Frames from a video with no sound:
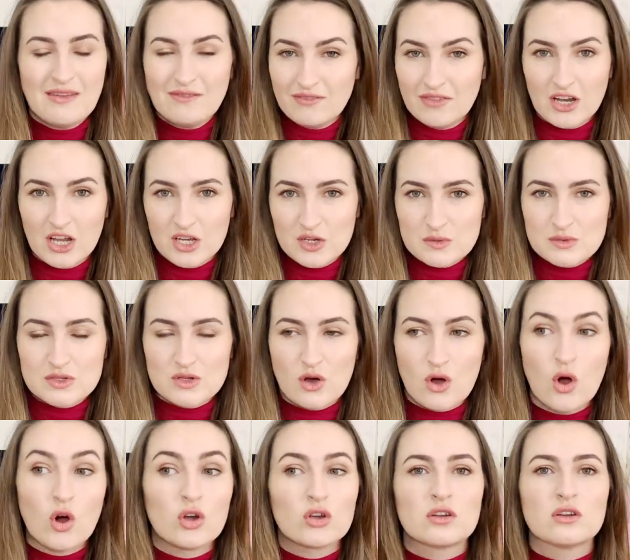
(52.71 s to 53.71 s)
envelopes
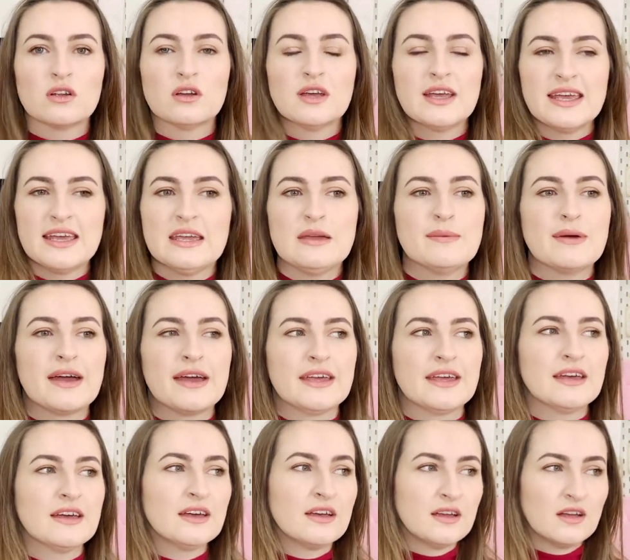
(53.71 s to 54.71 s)
on
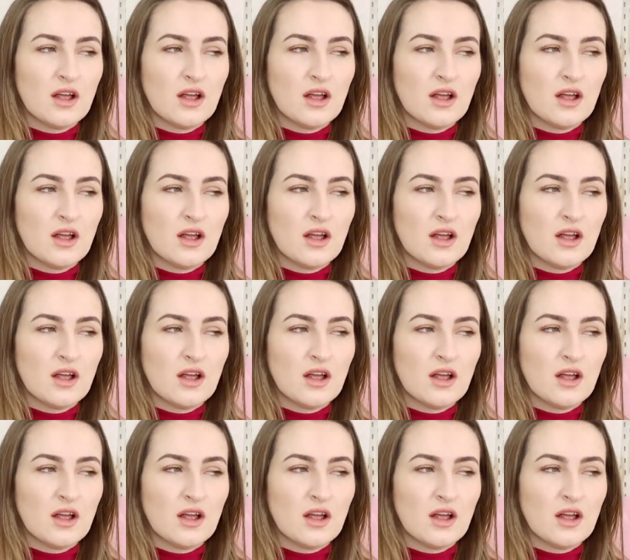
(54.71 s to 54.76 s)
eBay,